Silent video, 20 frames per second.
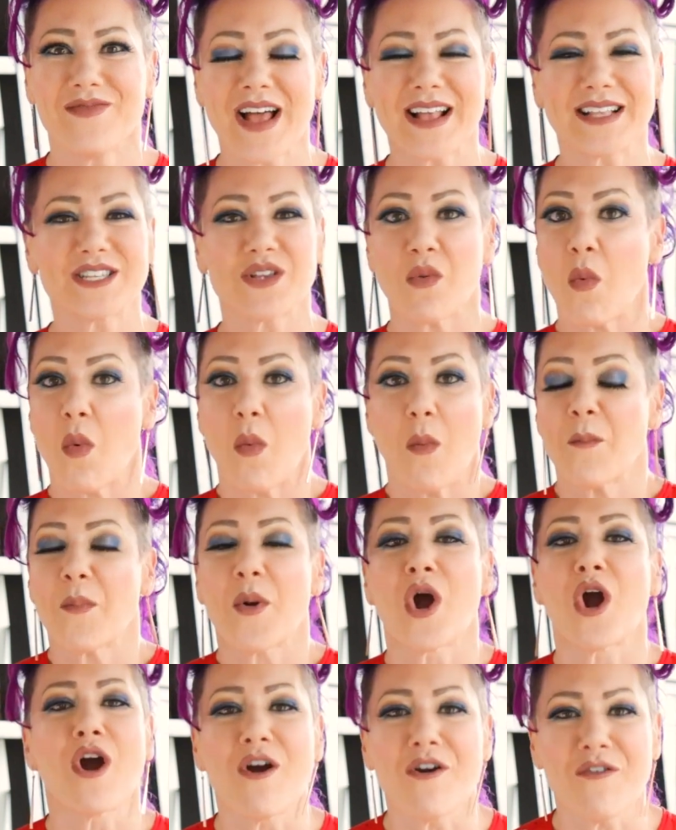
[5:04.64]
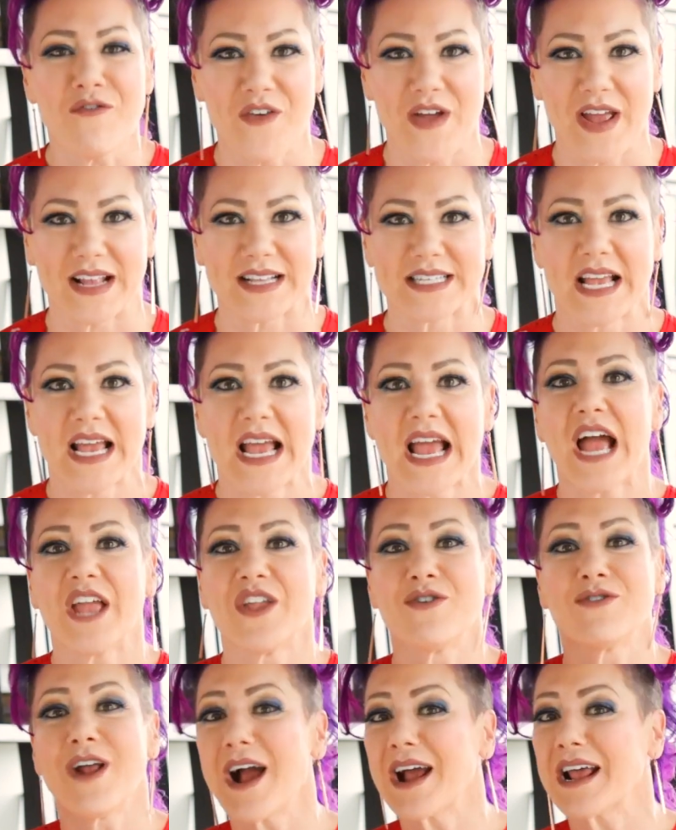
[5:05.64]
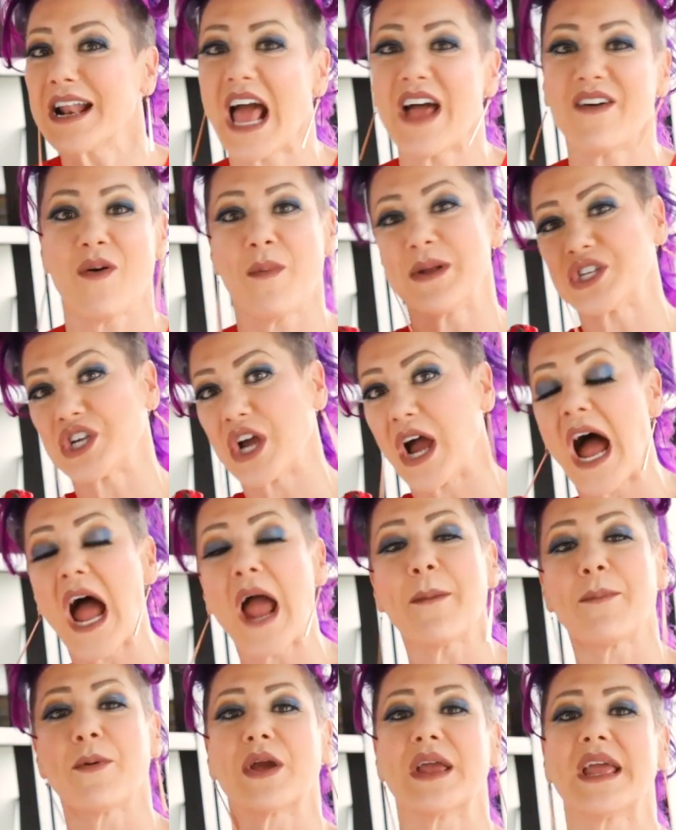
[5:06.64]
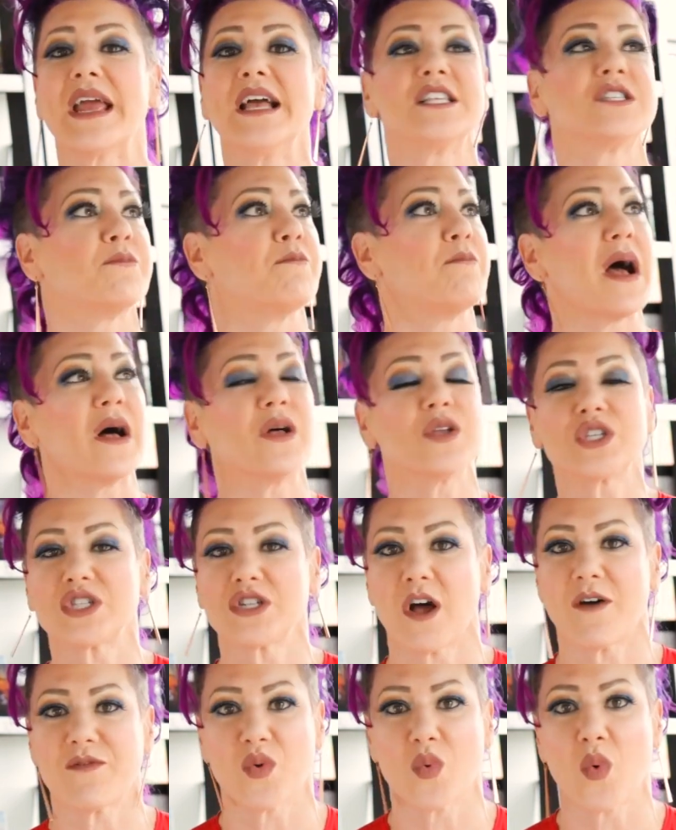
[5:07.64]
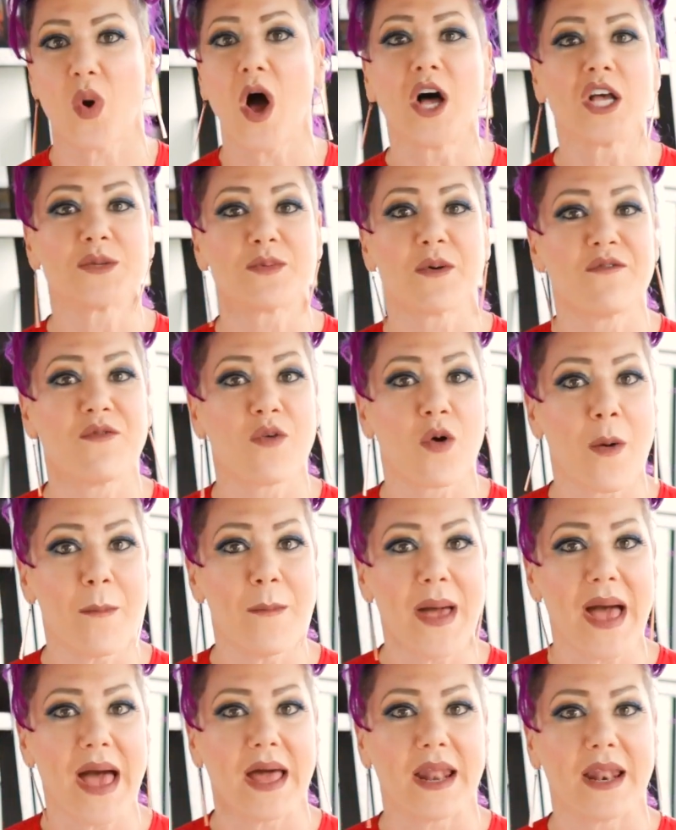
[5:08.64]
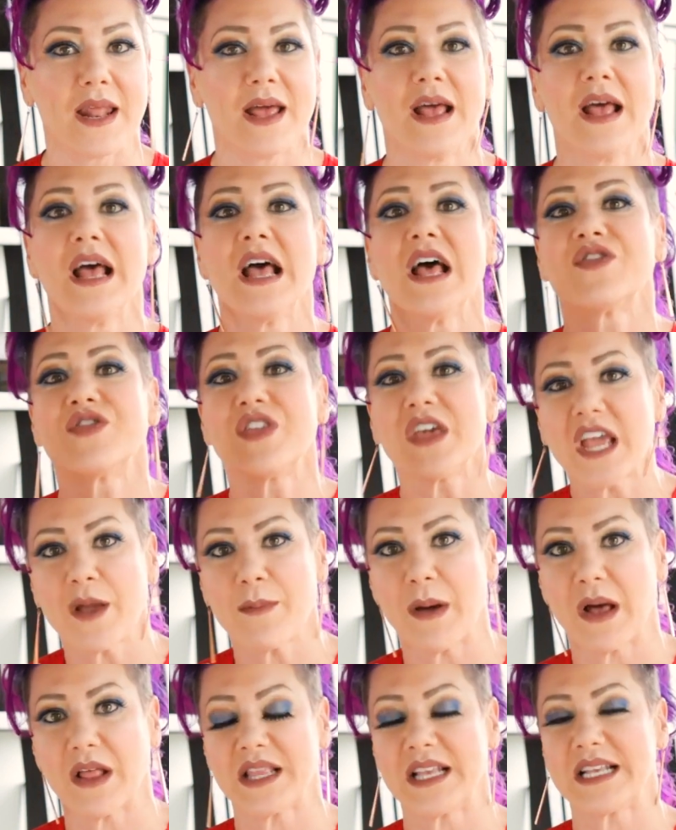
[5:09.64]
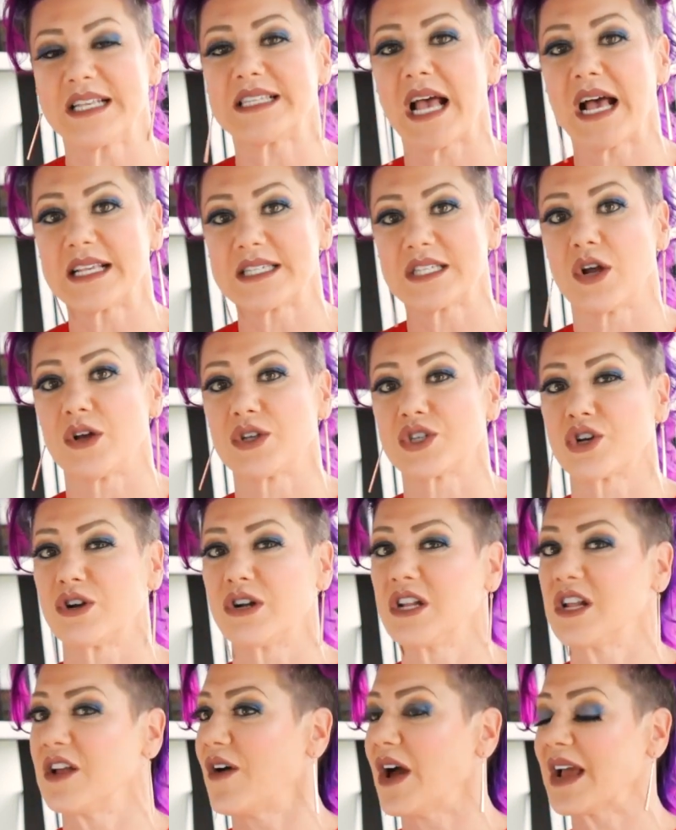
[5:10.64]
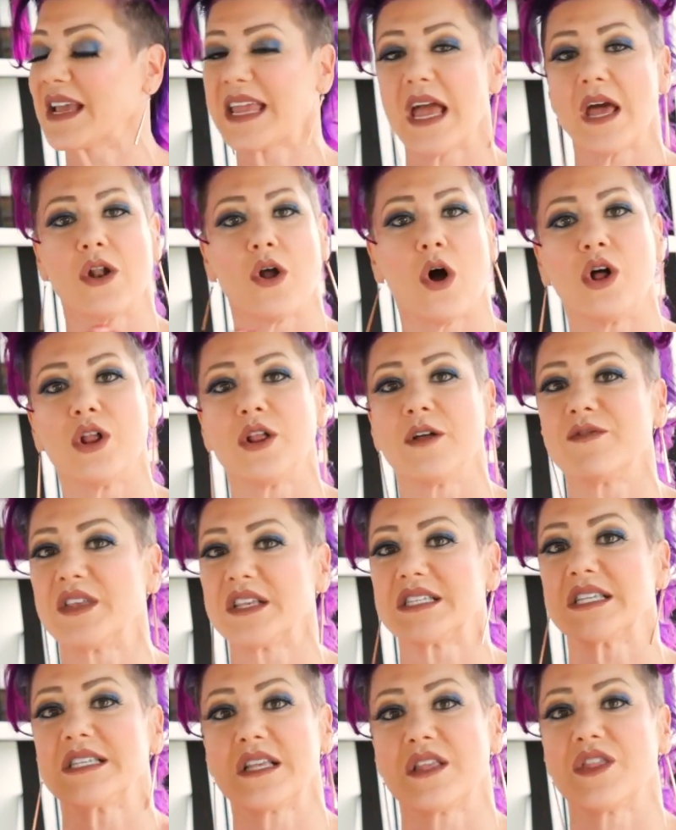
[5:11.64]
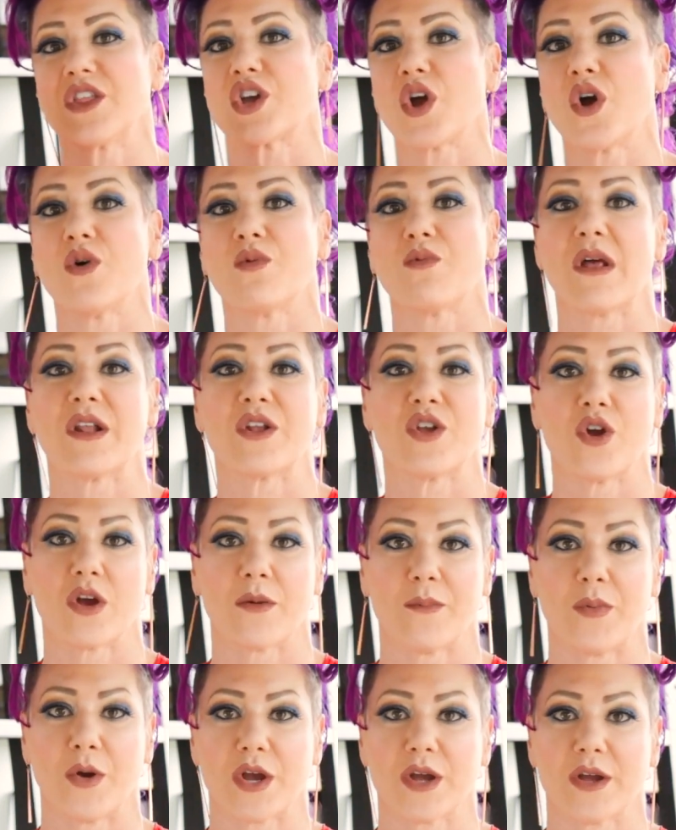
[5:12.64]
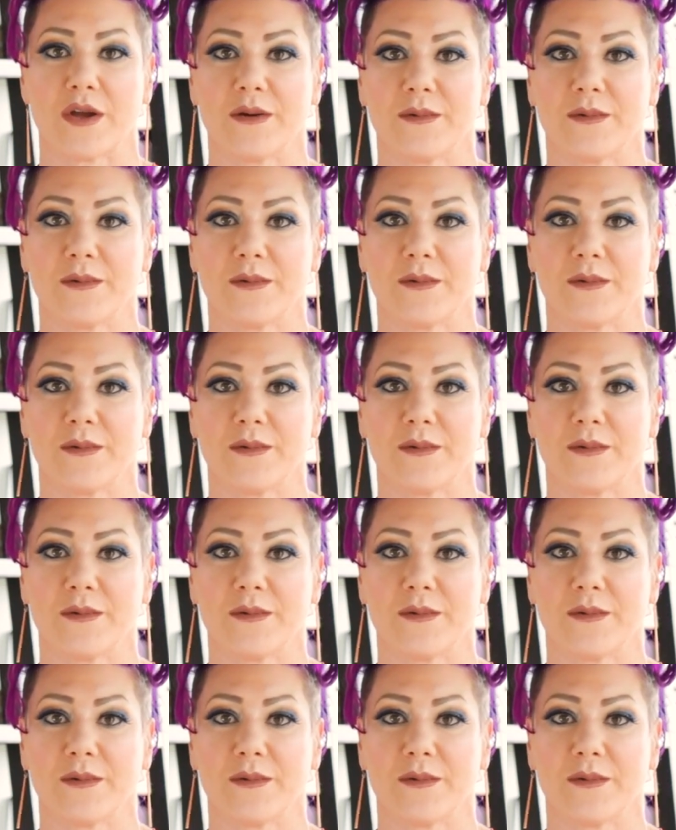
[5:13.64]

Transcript: That's perfect. And you're not gonna have a bunch of hyper kids bouncing off the walls before bed. Think about this as an alternative. Again, all of this is in the Code Red Cookbook.